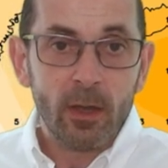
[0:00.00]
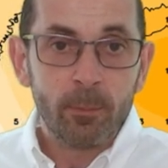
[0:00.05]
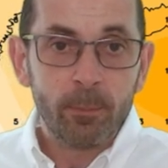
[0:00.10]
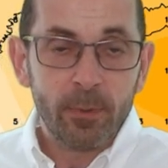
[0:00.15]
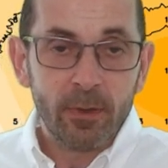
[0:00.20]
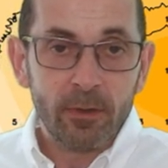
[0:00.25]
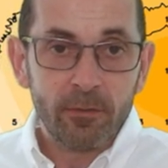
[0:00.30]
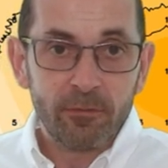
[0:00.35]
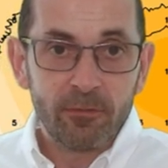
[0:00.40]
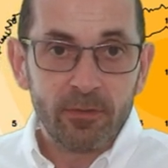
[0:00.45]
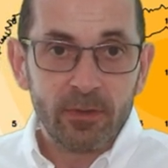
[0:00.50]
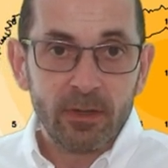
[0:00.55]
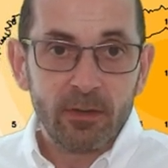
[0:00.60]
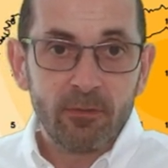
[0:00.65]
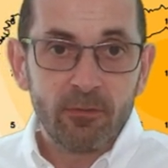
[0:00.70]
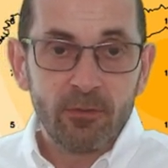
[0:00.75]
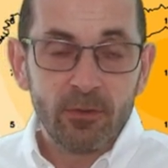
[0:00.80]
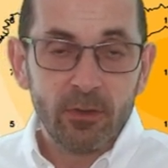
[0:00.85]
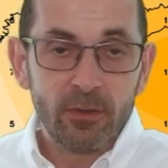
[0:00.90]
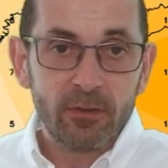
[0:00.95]
above the
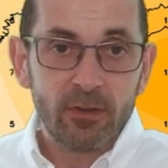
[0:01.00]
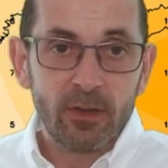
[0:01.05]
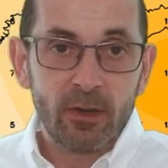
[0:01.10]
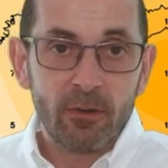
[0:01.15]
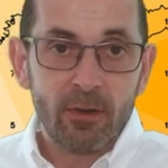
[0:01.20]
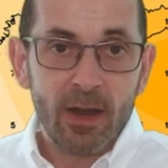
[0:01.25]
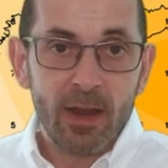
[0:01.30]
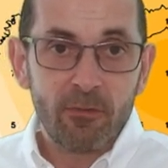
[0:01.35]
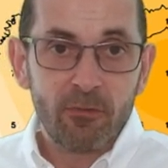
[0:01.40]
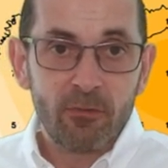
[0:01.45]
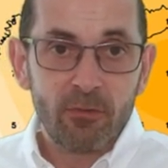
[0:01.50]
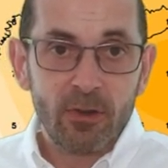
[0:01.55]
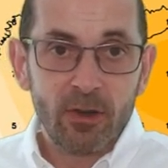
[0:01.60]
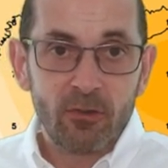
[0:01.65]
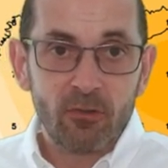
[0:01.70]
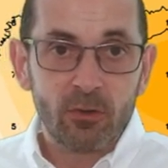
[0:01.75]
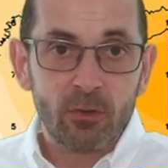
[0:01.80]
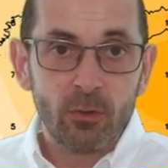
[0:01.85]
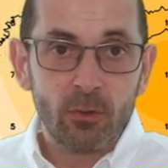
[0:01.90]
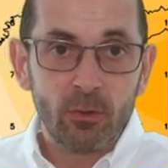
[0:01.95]
30-year
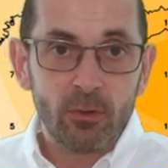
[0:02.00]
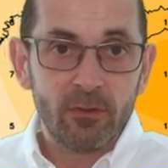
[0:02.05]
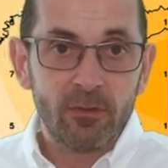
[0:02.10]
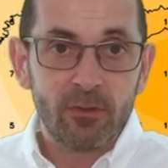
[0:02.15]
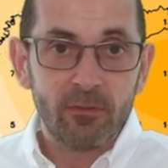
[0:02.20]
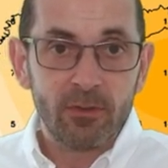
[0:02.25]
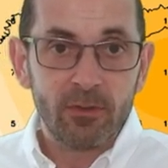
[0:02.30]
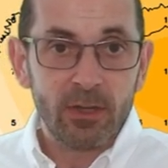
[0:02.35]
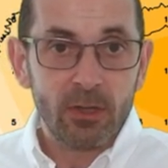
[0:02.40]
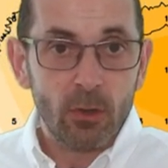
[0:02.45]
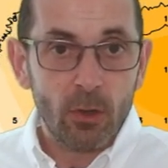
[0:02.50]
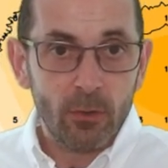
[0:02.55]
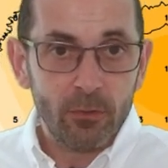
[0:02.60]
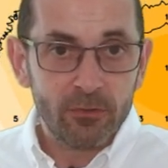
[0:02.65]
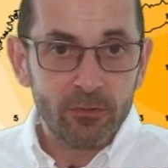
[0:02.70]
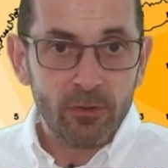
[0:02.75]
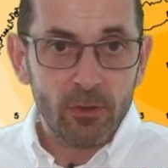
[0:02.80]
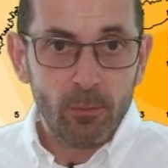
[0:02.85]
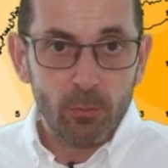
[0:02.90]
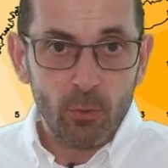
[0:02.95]
average, according to the
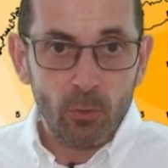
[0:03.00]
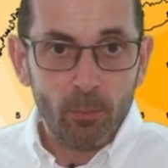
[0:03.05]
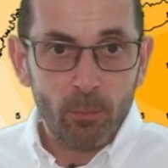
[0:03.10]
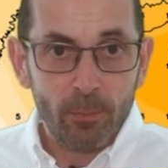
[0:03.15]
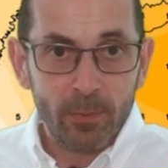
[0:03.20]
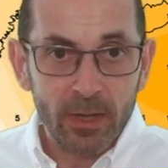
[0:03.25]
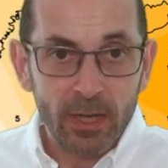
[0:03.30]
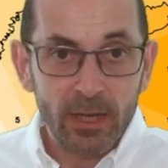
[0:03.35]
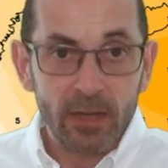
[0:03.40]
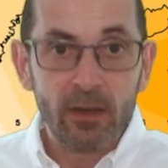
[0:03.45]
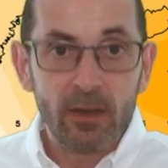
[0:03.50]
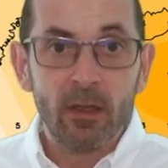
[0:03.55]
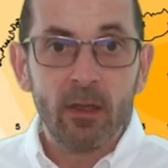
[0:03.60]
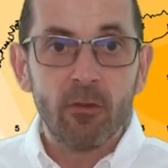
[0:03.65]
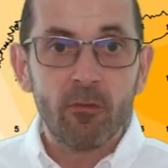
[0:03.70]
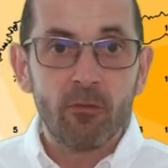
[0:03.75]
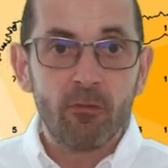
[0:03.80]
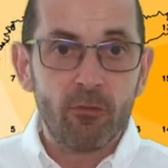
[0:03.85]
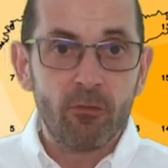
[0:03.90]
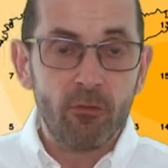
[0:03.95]
ensemble mean,
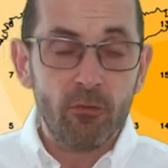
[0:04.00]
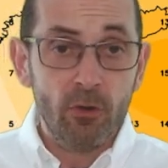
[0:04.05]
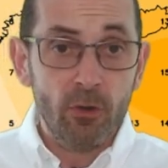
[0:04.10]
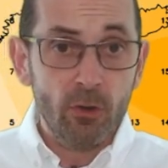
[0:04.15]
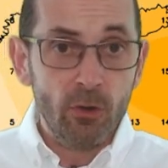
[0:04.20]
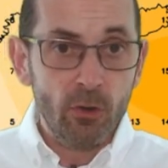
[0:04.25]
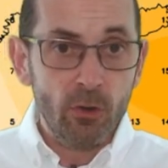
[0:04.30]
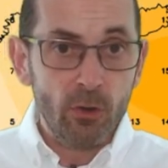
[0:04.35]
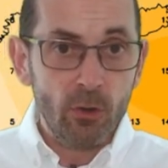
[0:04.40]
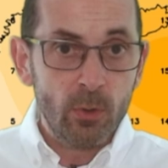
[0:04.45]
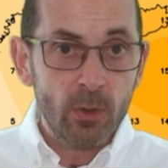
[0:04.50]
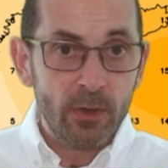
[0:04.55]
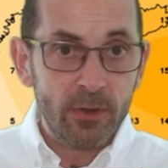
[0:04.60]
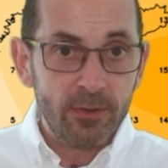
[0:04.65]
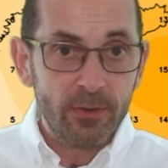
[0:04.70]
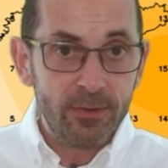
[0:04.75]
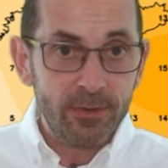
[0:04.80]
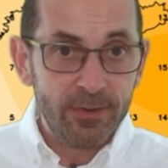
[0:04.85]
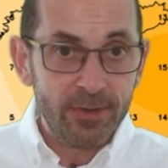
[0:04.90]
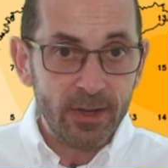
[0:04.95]
through
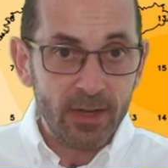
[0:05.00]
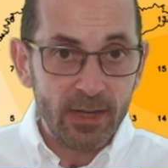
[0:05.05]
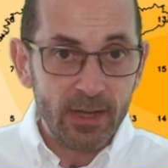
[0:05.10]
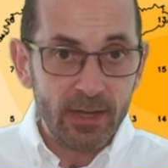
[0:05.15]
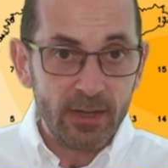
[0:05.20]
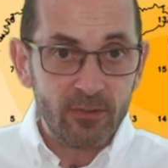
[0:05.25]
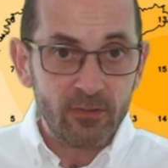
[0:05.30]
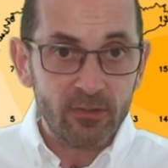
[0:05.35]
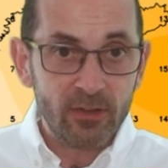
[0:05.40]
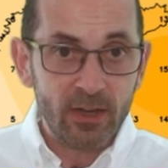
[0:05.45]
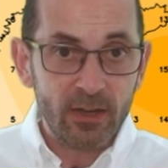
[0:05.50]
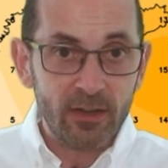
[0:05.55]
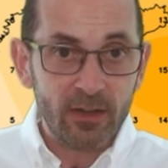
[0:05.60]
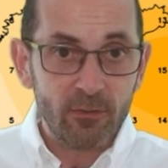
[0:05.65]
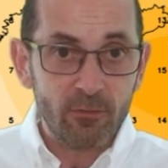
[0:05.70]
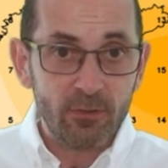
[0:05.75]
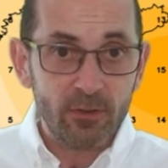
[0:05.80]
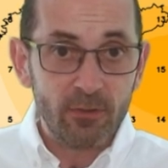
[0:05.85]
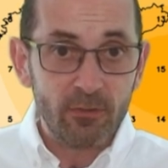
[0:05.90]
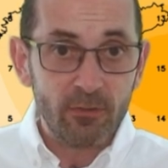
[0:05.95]
days 10
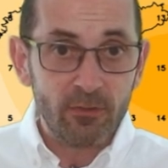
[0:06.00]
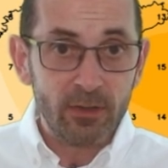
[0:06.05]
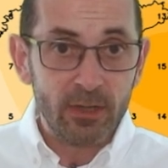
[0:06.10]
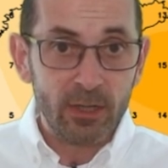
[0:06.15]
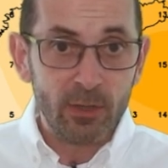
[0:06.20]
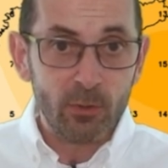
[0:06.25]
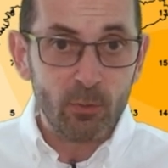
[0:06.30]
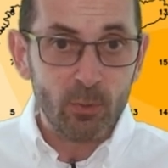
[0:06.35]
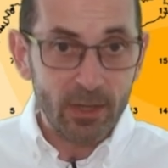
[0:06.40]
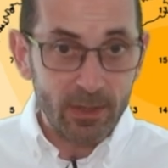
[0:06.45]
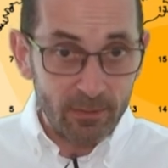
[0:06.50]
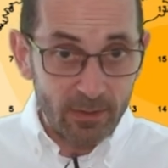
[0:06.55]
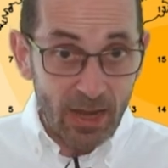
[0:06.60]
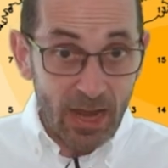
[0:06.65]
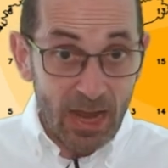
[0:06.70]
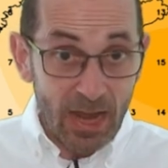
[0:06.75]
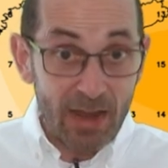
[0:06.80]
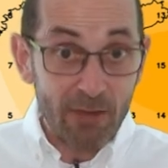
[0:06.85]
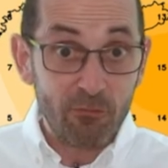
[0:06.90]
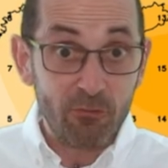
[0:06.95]
to 15 when
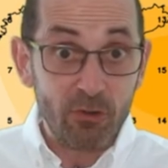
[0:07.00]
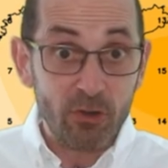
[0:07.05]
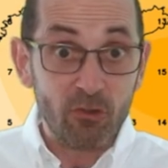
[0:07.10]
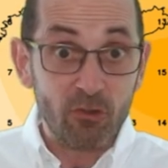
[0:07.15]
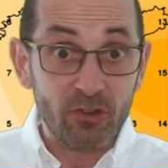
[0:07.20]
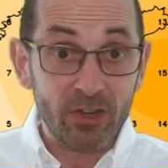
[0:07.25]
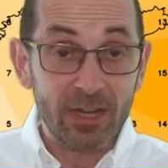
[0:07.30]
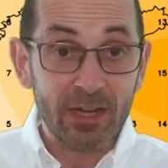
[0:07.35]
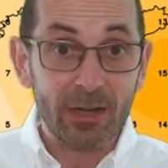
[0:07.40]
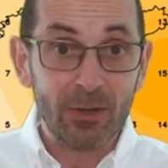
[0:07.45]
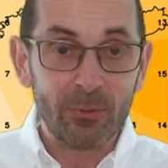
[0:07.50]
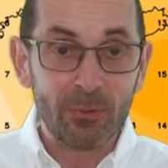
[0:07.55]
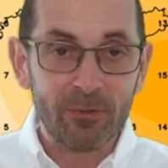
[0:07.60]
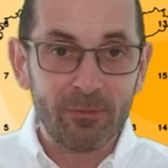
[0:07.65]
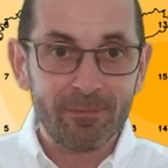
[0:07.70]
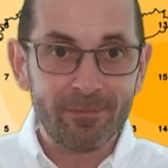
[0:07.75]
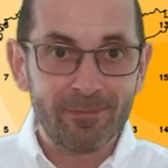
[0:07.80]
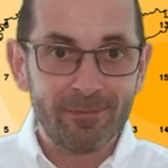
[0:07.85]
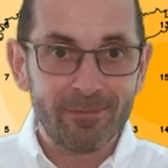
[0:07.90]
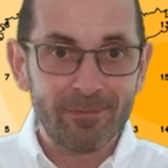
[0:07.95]
averaged out.